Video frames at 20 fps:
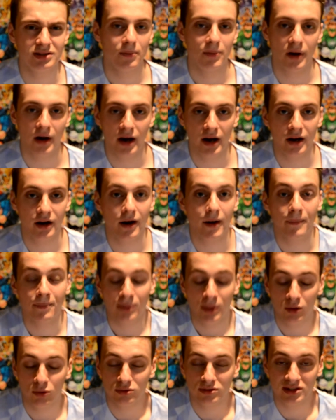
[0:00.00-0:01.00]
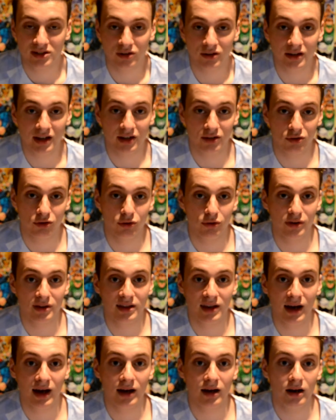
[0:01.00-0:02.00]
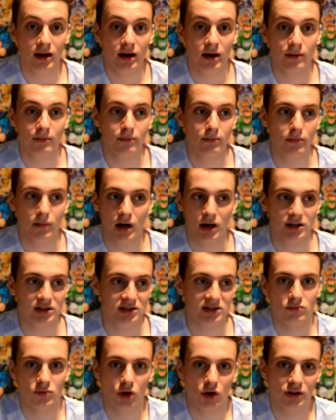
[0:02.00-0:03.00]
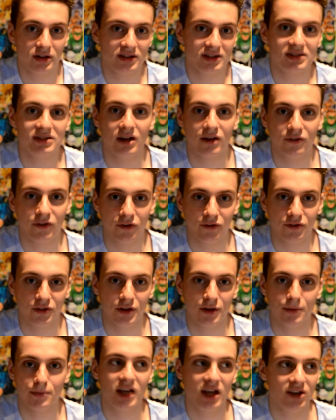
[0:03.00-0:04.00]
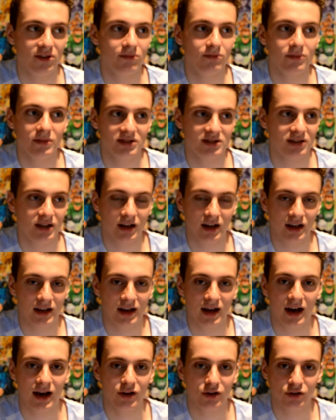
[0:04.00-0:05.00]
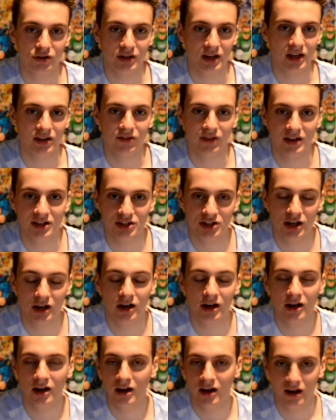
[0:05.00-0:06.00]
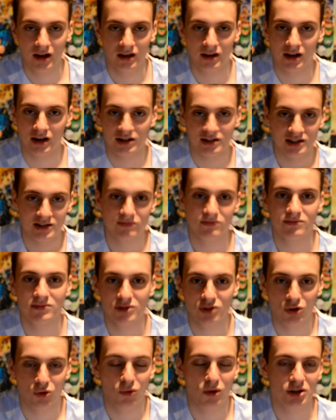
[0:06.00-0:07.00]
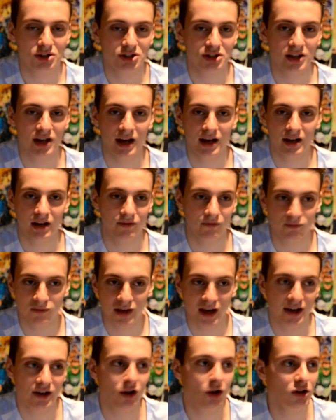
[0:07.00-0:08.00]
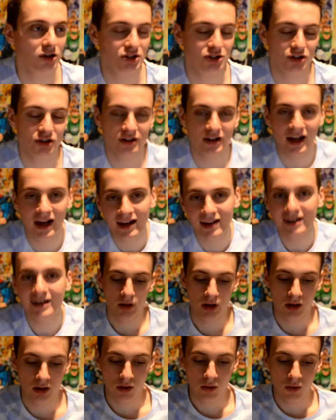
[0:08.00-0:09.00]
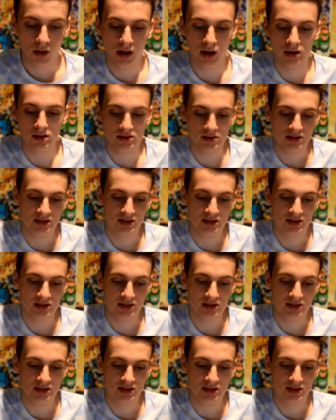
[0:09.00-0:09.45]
But I don't know. We'll see what they do with that. I just know this stuff off there's like a cartoon TV show, and then I just sort of watch that and I've gained knowledge through that. What else?